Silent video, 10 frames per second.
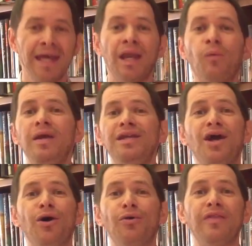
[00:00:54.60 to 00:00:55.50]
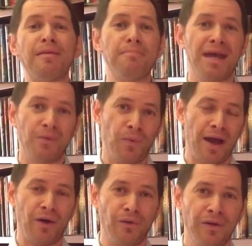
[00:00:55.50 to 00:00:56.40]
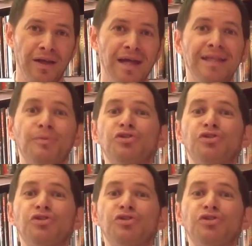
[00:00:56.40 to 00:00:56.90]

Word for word: Now we know they meant well. They